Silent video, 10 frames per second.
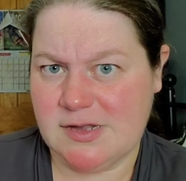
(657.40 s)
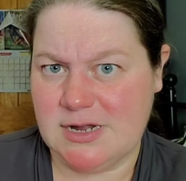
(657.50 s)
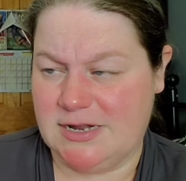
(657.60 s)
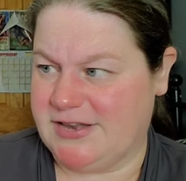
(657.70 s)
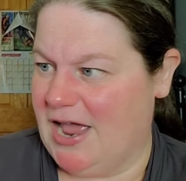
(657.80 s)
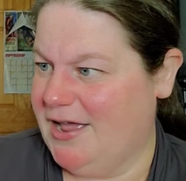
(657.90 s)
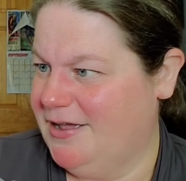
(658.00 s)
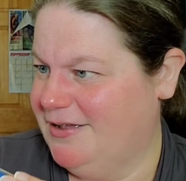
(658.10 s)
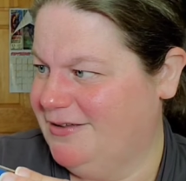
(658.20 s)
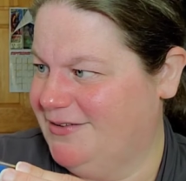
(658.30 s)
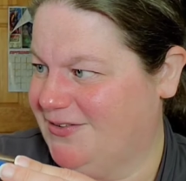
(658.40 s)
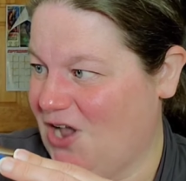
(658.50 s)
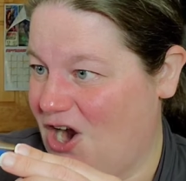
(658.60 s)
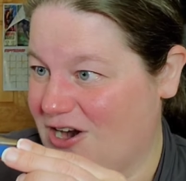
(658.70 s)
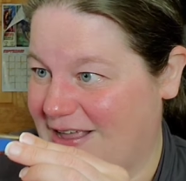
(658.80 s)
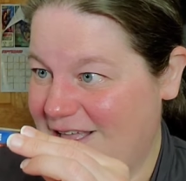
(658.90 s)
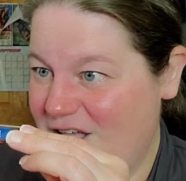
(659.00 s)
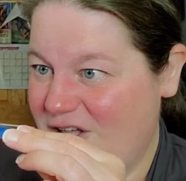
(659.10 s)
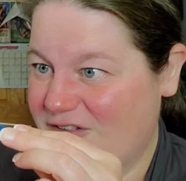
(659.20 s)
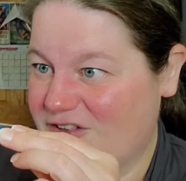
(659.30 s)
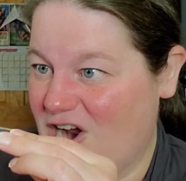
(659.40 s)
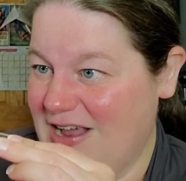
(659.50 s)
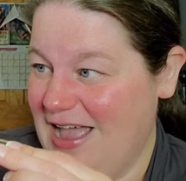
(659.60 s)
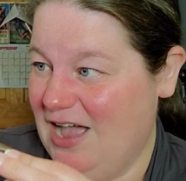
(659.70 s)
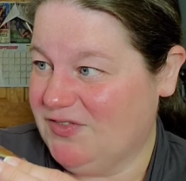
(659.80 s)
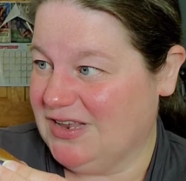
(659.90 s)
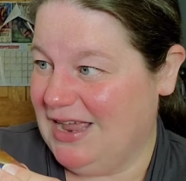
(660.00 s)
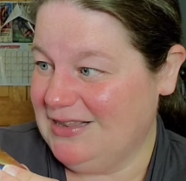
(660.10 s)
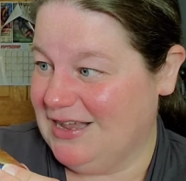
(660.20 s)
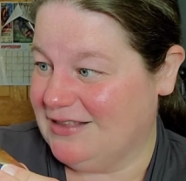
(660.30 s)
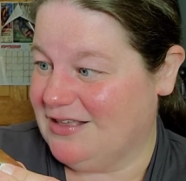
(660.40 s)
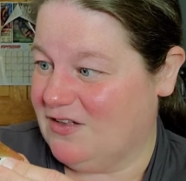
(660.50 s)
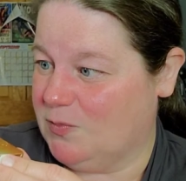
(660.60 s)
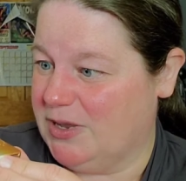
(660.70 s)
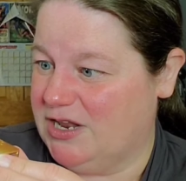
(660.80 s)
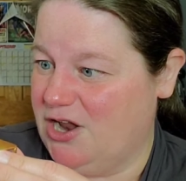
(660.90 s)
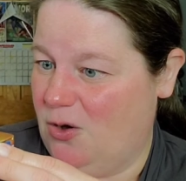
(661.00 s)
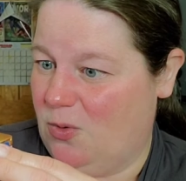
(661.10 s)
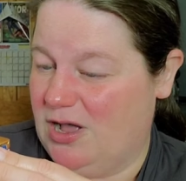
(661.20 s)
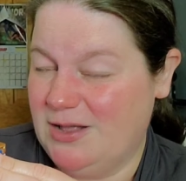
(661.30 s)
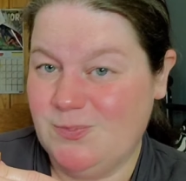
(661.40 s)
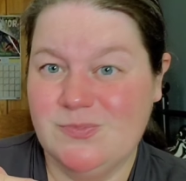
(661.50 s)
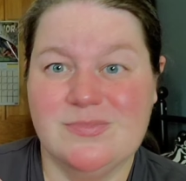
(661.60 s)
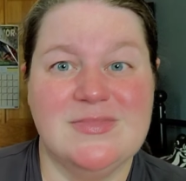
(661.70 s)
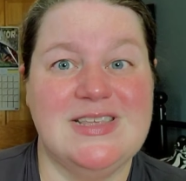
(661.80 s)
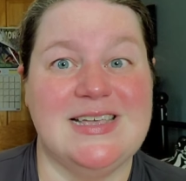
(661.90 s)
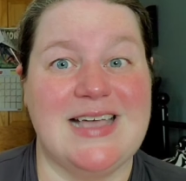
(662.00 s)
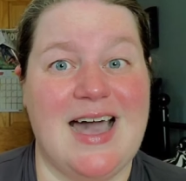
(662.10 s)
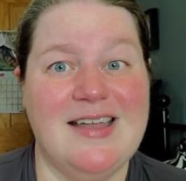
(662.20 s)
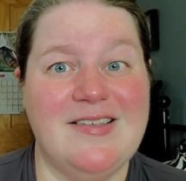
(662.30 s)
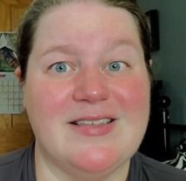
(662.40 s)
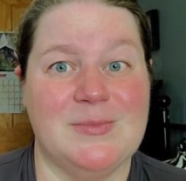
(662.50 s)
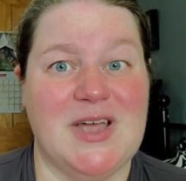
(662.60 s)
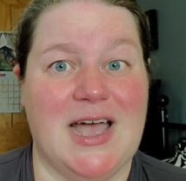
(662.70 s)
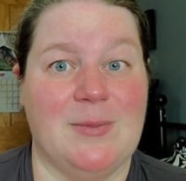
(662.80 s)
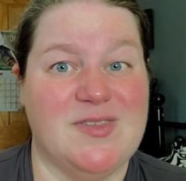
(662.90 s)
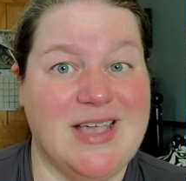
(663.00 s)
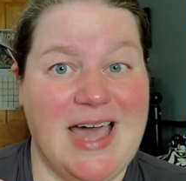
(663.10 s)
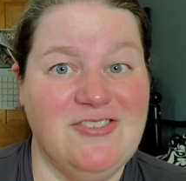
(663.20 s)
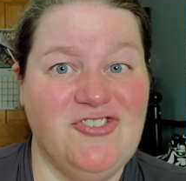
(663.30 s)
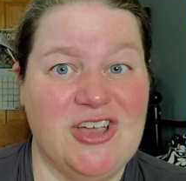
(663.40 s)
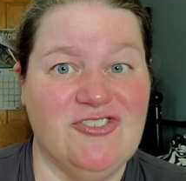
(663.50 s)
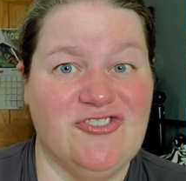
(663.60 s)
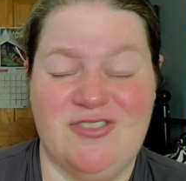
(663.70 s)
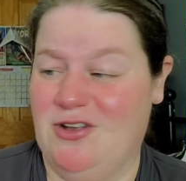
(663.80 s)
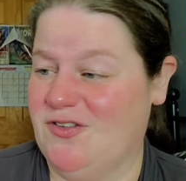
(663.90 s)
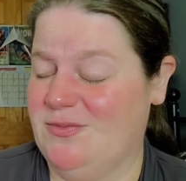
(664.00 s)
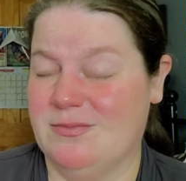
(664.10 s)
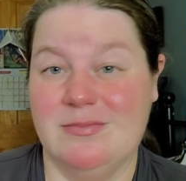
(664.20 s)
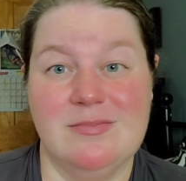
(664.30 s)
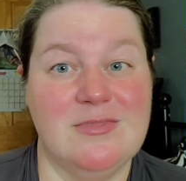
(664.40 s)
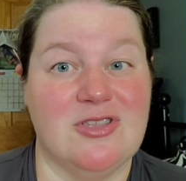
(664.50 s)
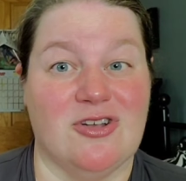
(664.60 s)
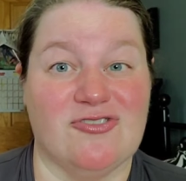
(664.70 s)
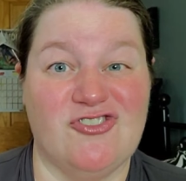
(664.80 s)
any. Sorry I have to get like this, but you know what? You gotta sometimes. You gotta check your